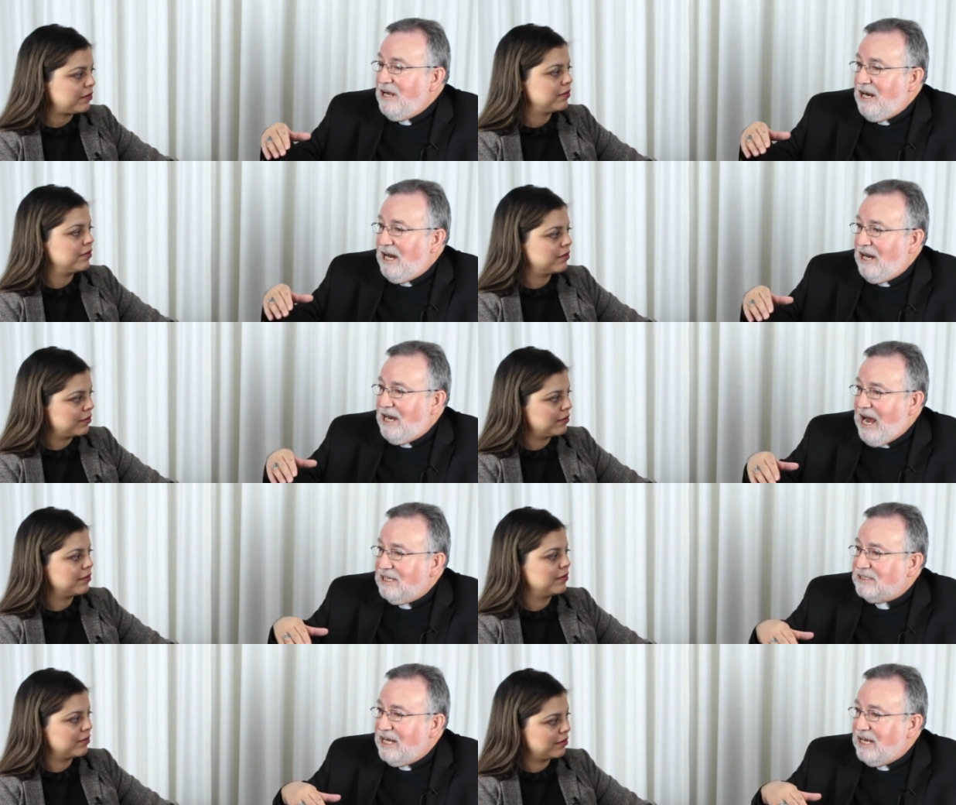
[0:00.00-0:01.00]
Speaker 1: uh,
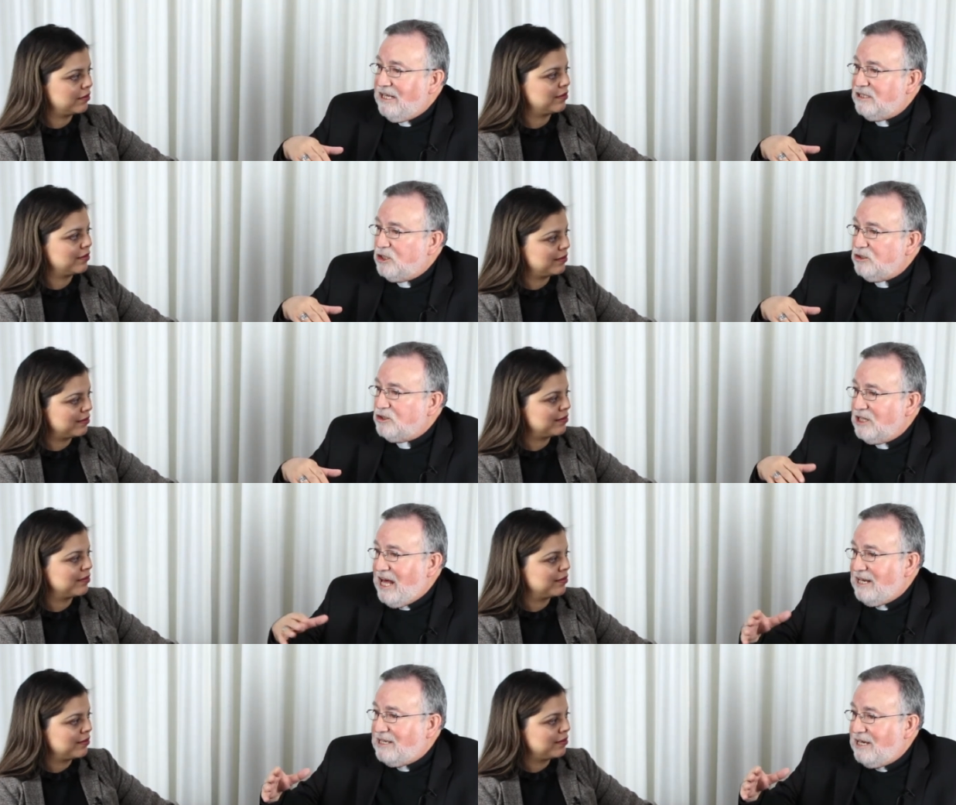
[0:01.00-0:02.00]
as they so, so
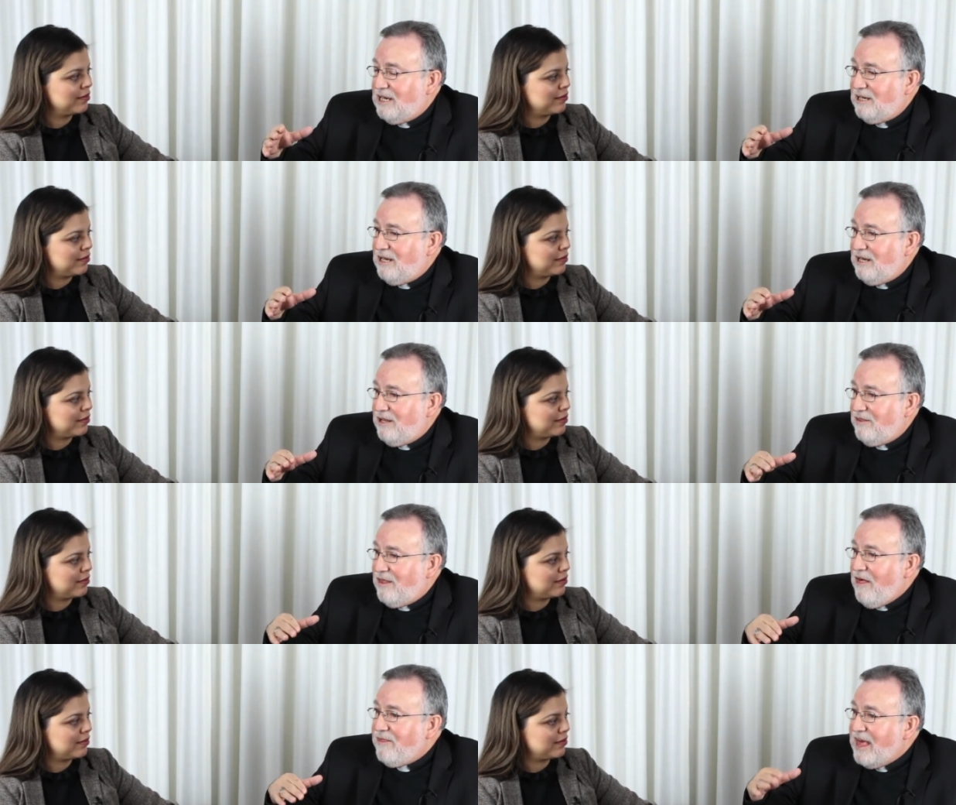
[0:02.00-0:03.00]
that uh,
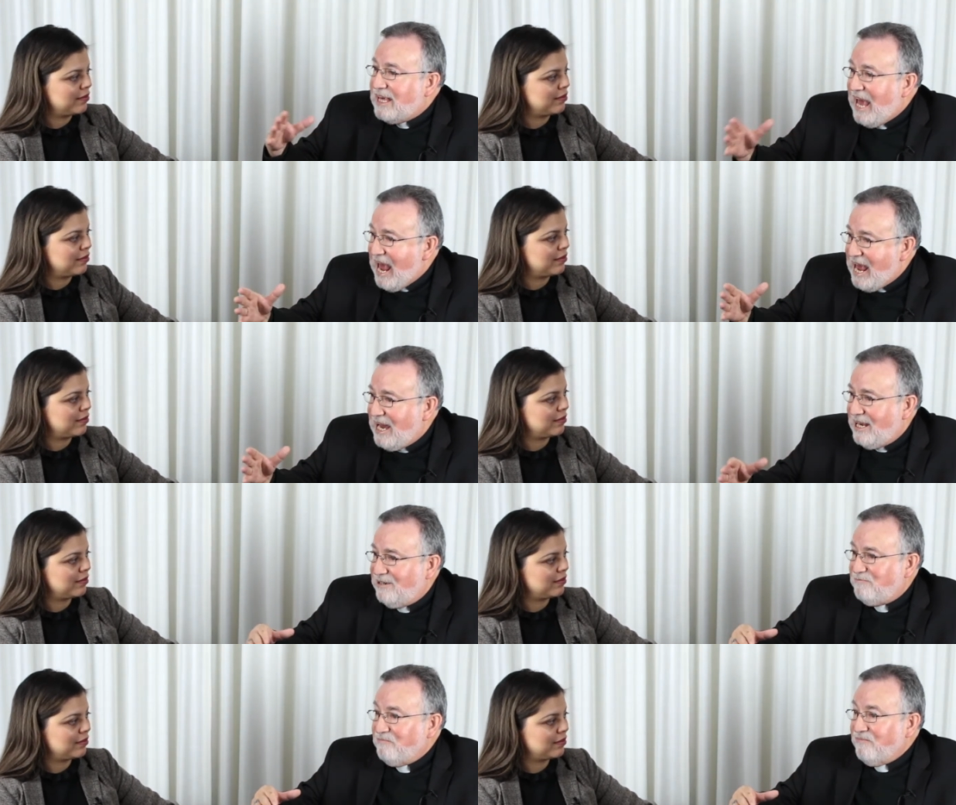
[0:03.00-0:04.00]
uh, they
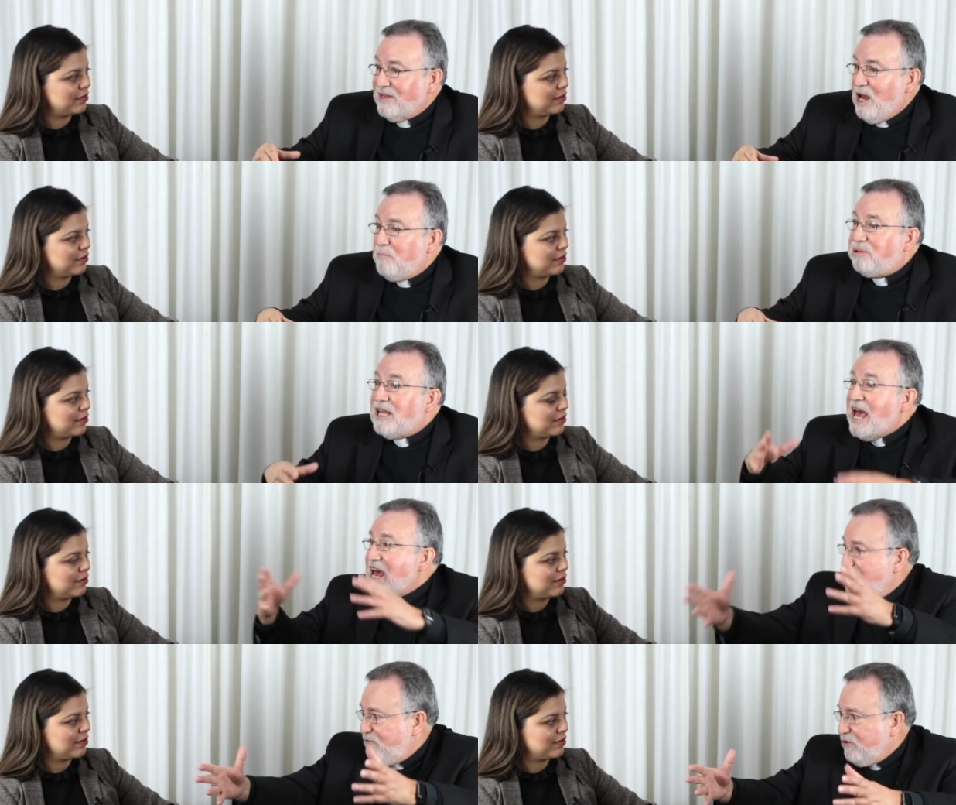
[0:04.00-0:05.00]
can
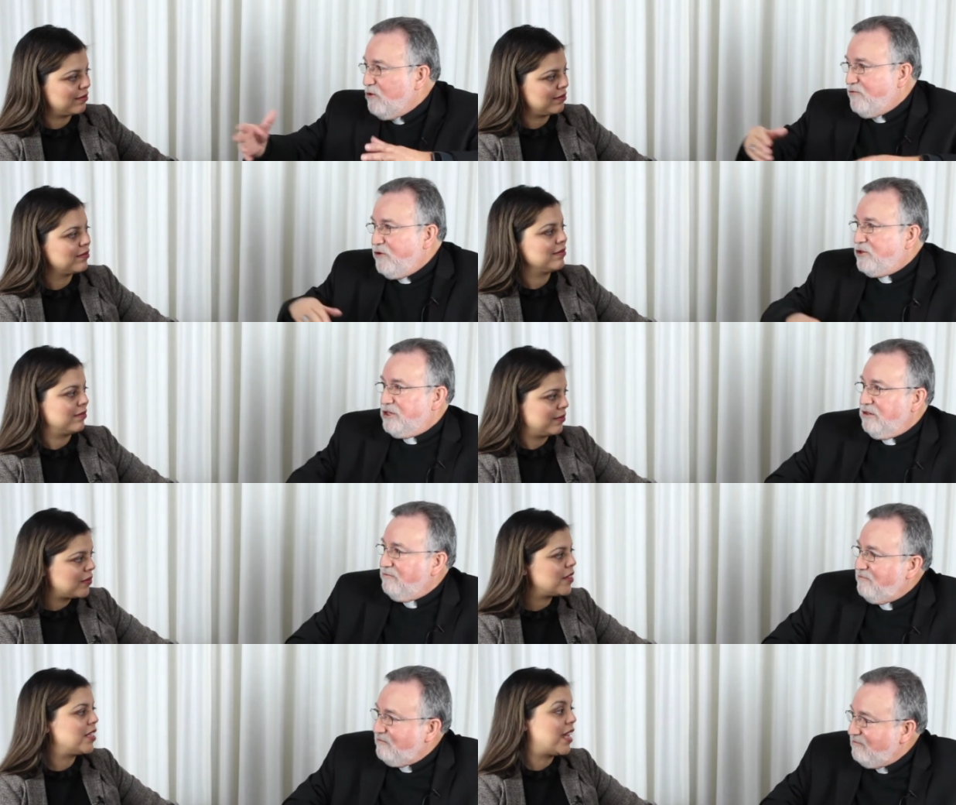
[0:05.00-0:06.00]
plan for their
Speaker 2: future.
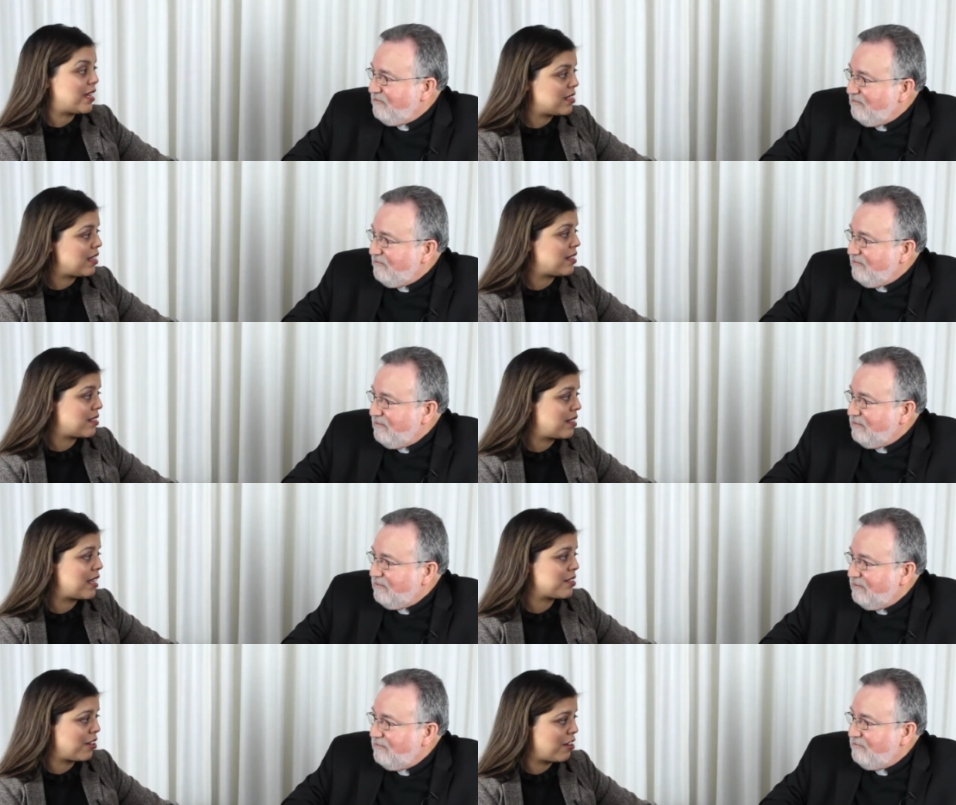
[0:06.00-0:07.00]
Yes, that's
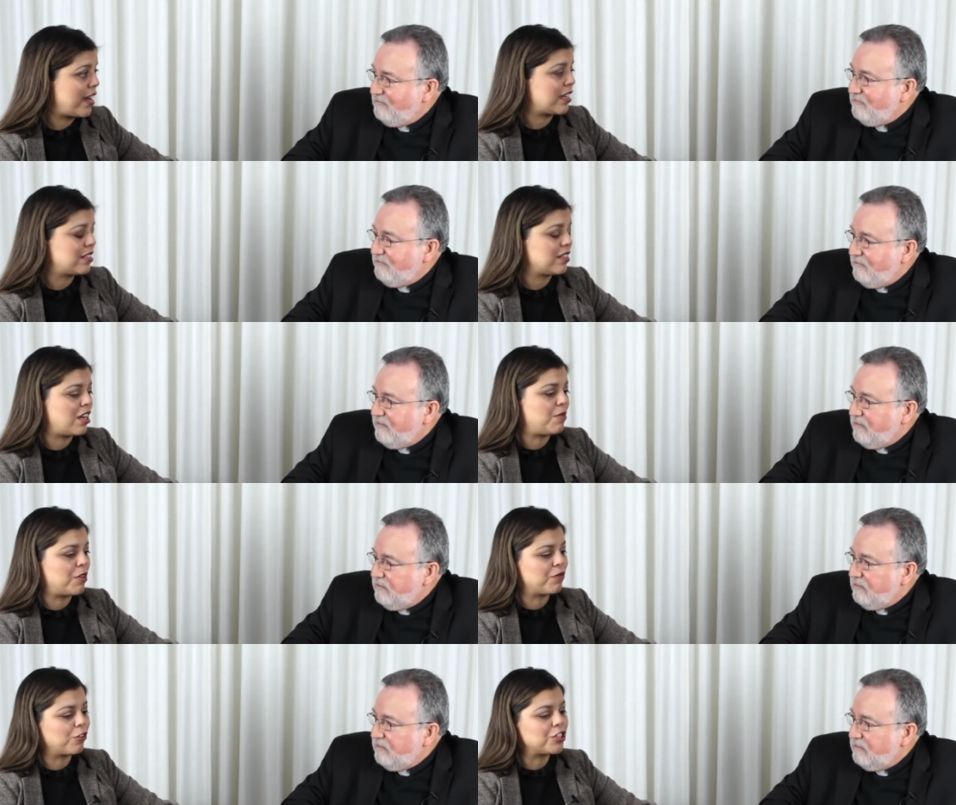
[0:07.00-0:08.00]
that's correct.
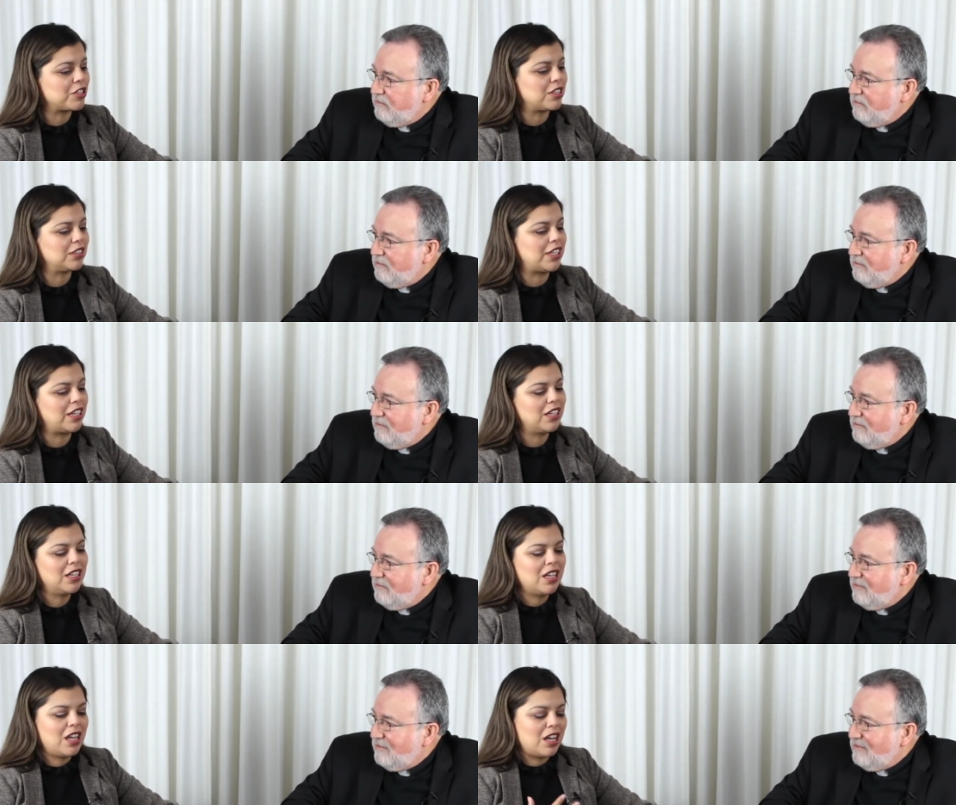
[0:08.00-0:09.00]
Um, unfortunately,
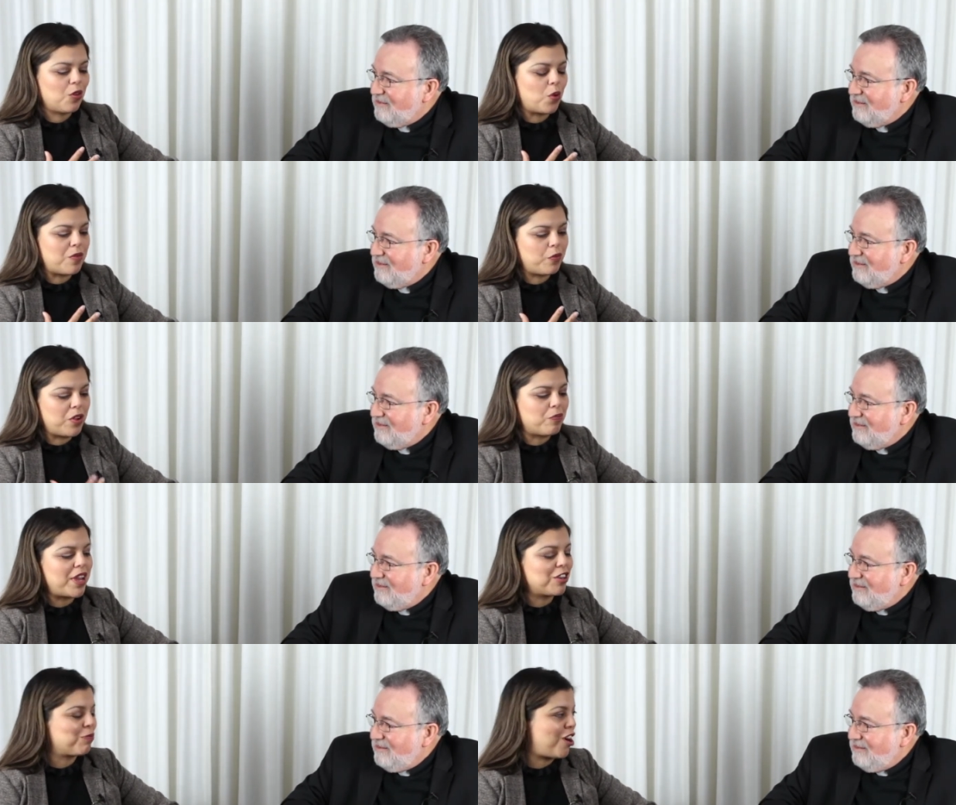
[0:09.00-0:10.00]
we've we've
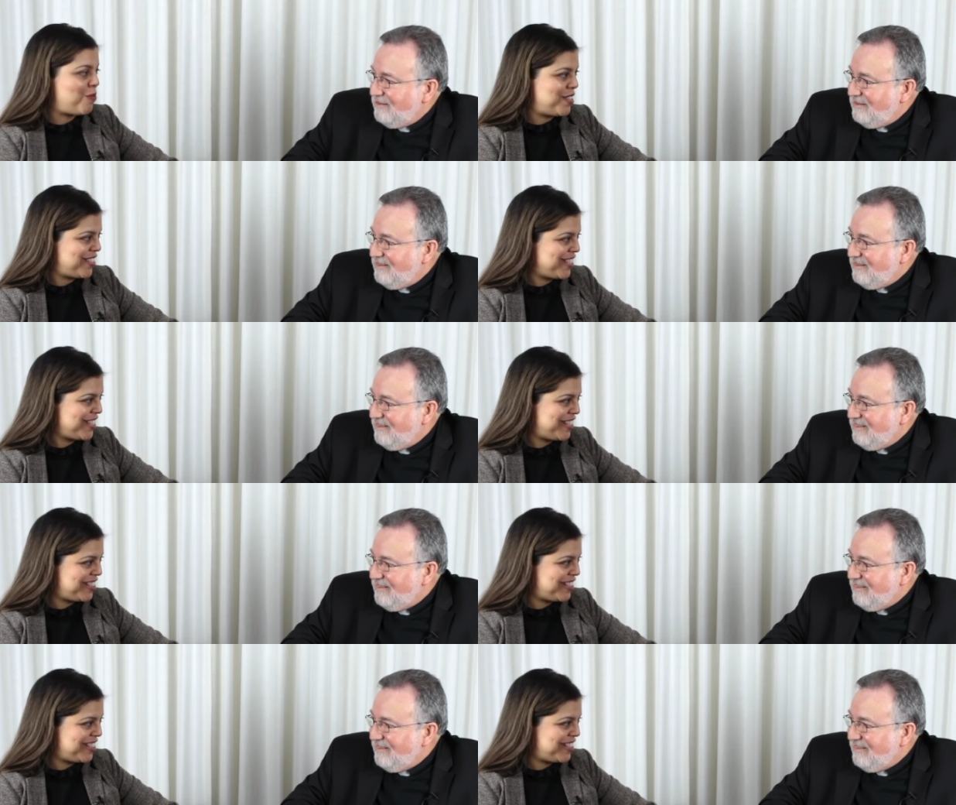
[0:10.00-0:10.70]
made a promise to